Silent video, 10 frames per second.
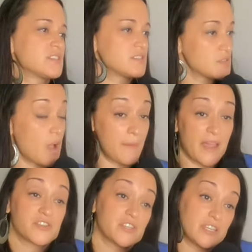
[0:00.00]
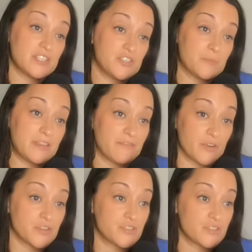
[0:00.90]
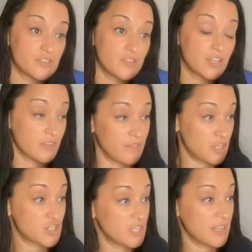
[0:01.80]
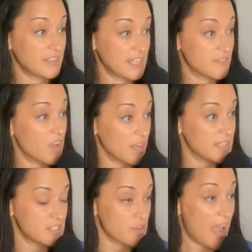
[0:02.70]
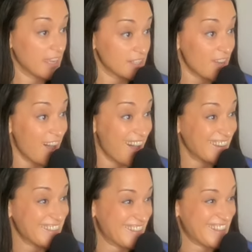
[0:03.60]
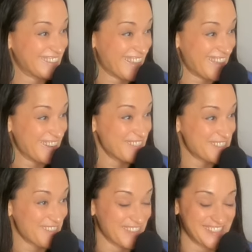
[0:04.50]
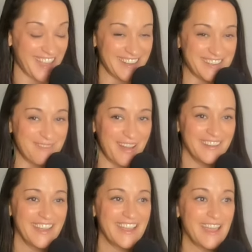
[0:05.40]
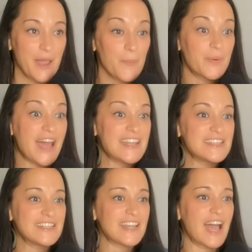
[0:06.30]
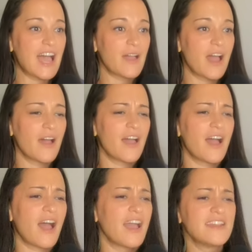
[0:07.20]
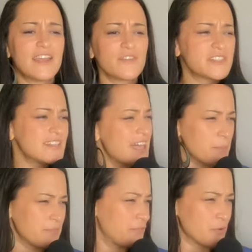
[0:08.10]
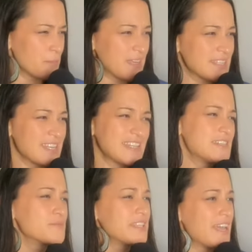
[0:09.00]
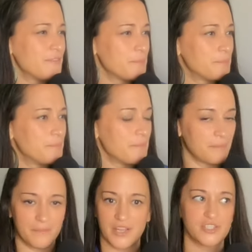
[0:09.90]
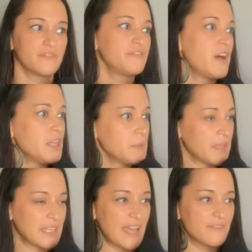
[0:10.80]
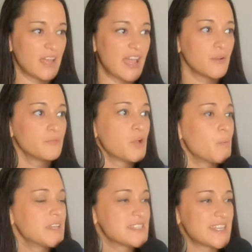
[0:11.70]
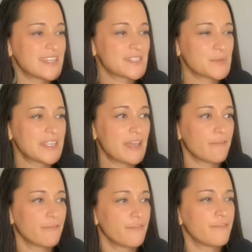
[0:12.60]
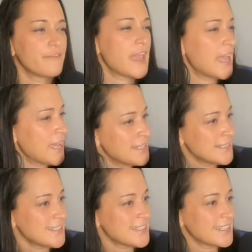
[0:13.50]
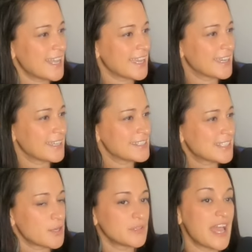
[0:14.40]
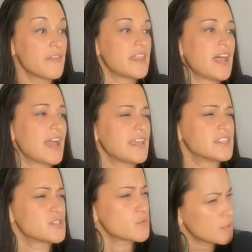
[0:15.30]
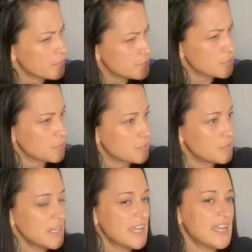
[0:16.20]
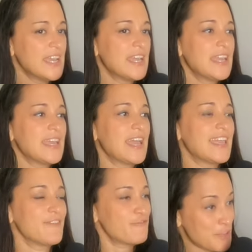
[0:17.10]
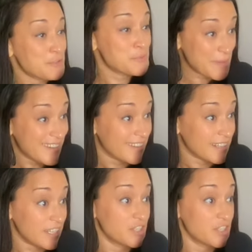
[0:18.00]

And so I'm actually going to do my first convention at the end of August, oh, Dragon Con in Atlanta, which I'm excited about. But I didn't, I never did that before because I didn't really have a much of a following and I I don't know what it's like to really have fans. Like yeah. so now that I sort of do, it feels weird.